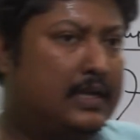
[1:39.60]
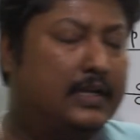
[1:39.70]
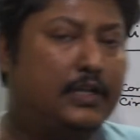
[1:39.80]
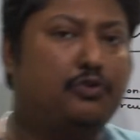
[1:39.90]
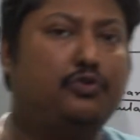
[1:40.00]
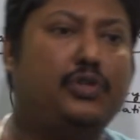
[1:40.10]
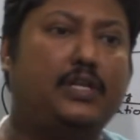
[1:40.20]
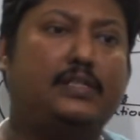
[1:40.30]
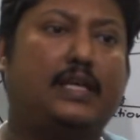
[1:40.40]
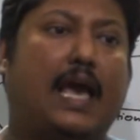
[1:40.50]
due to
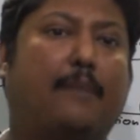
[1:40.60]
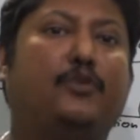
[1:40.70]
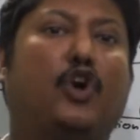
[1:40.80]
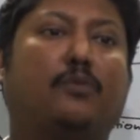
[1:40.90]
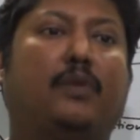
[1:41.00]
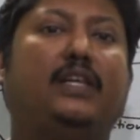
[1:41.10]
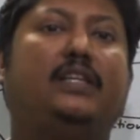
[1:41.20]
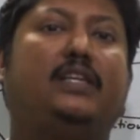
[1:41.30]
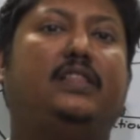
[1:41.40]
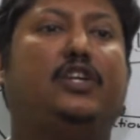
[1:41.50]
this
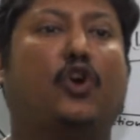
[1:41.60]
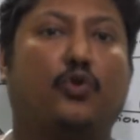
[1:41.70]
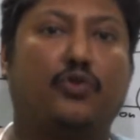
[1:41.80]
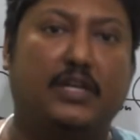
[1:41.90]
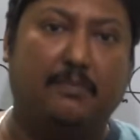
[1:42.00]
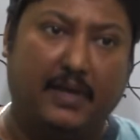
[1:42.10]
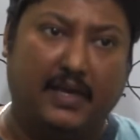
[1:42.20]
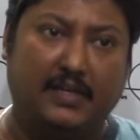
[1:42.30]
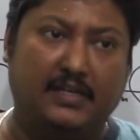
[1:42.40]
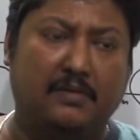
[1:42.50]
abnormality in the coronary
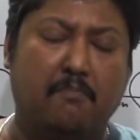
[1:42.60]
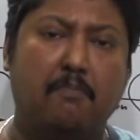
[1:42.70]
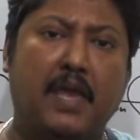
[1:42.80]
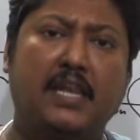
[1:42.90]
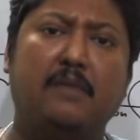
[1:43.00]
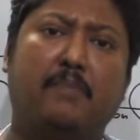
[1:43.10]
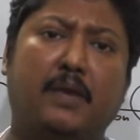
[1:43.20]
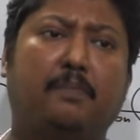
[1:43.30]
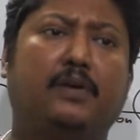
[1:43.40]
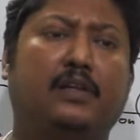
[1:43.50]
bed, many
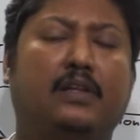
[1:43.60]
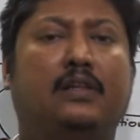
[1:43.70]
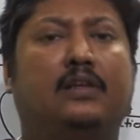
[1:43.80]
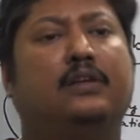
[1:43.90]
people